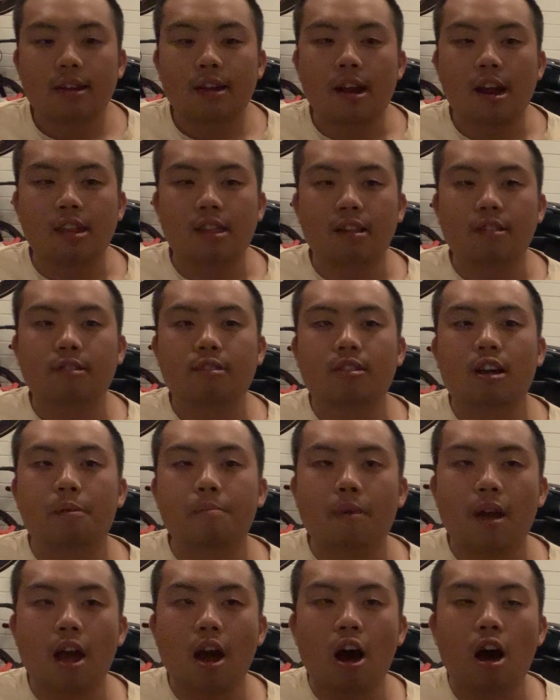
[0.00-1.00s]
And then
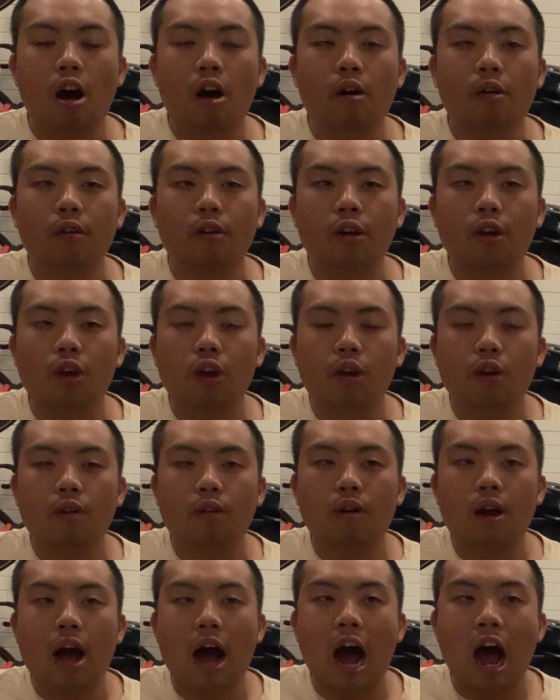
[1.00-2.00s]
somehow
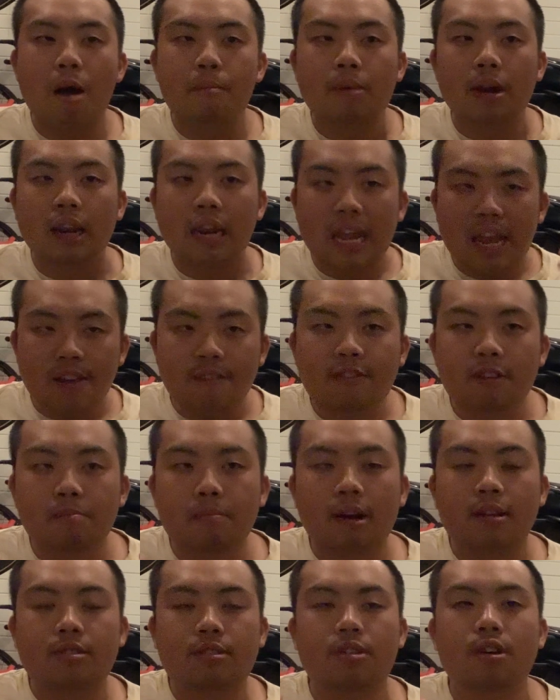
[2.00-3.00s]
I believed in
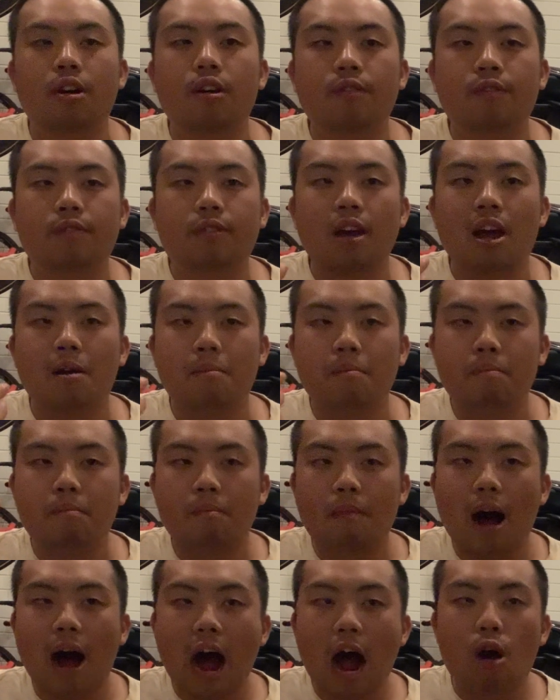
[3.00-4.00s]
myself that
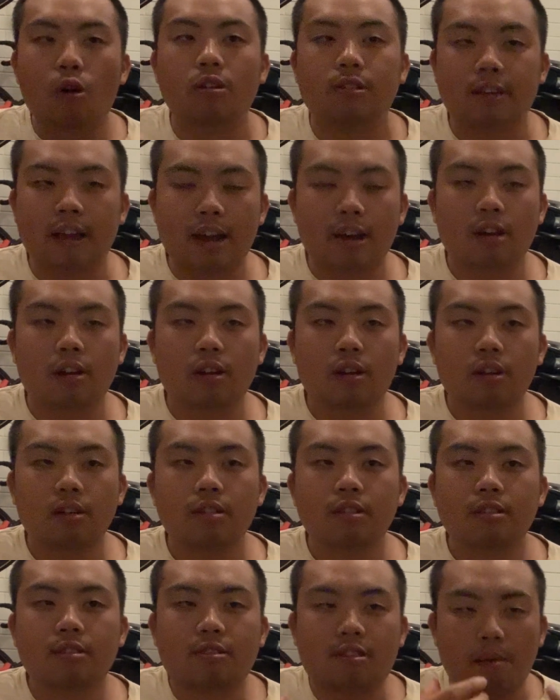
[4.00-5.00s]
I was
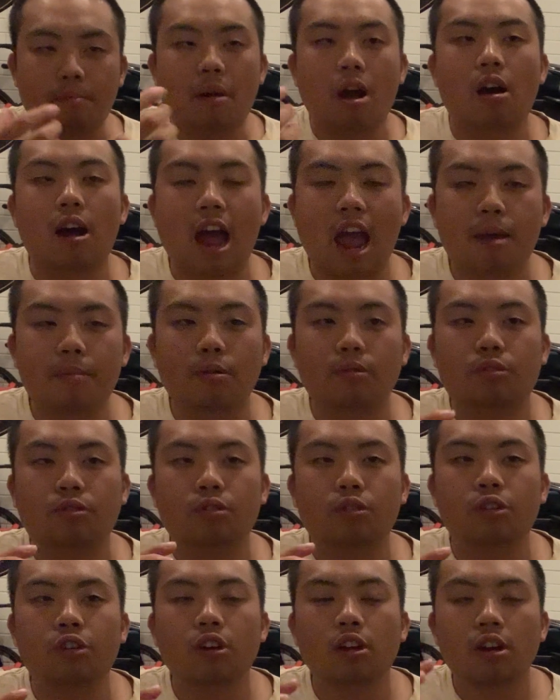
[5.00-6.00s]
somehow able
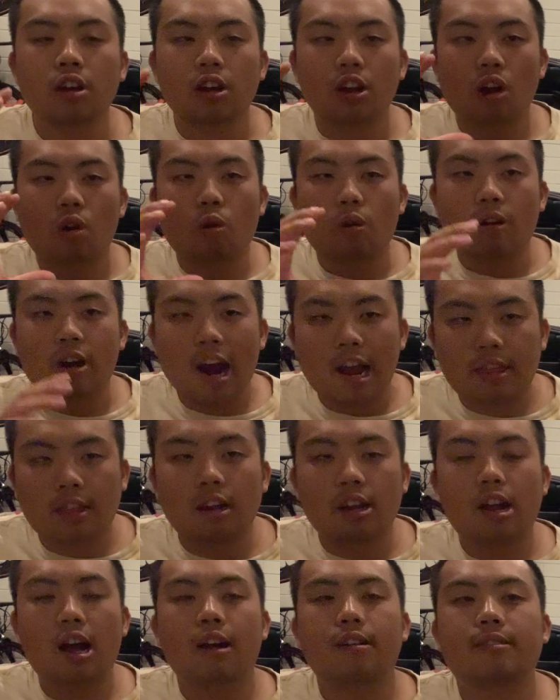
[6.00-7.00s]
to create the
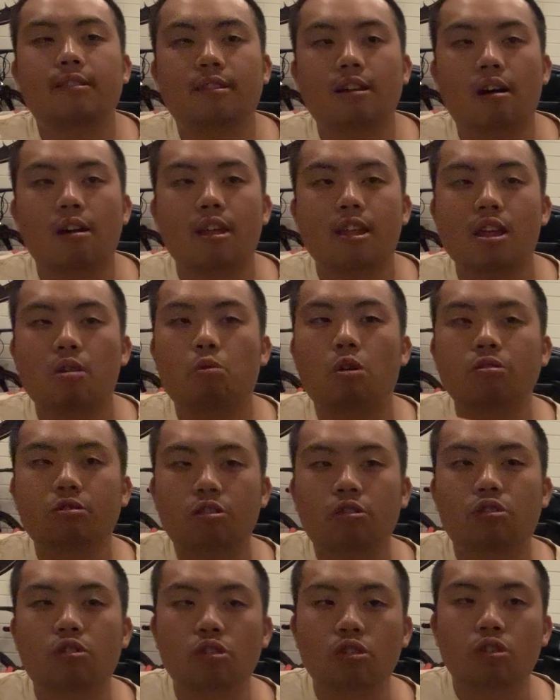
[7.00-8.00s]
lifestyle that I
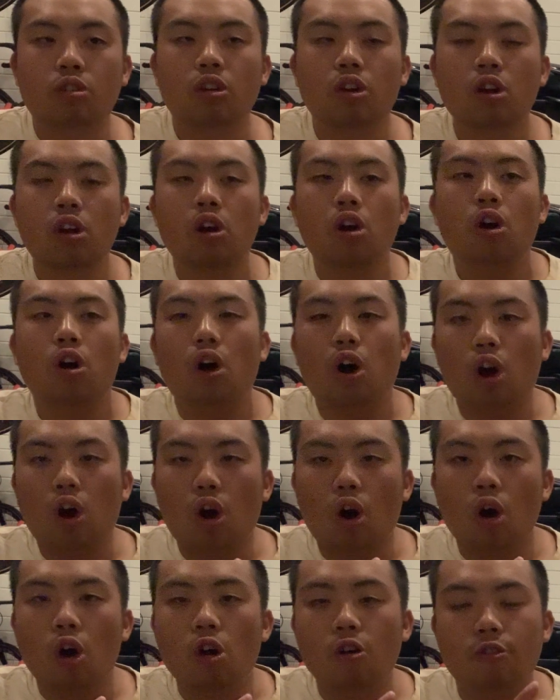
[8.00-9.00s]
wanted to
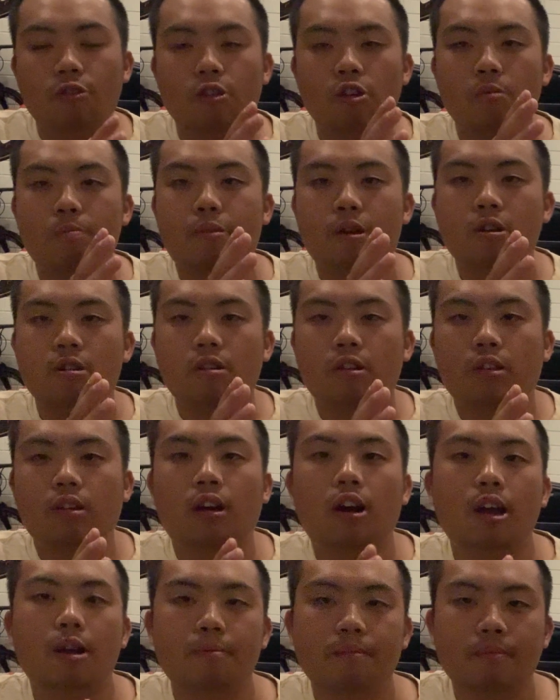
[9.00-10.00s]
over a period of
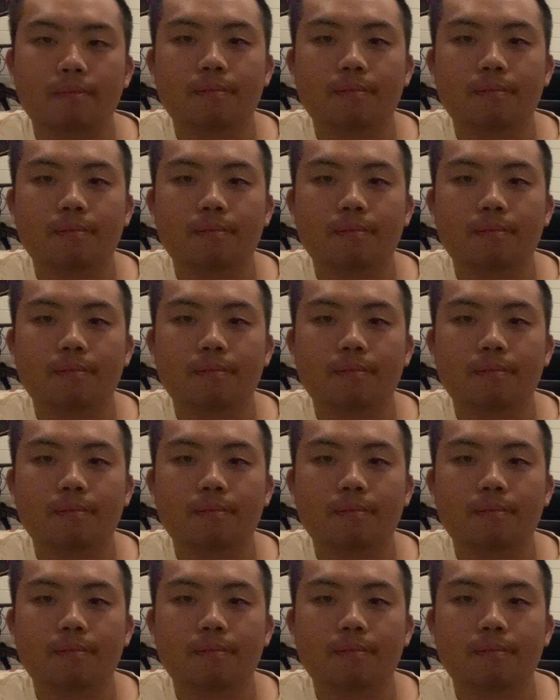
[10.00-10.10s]
time.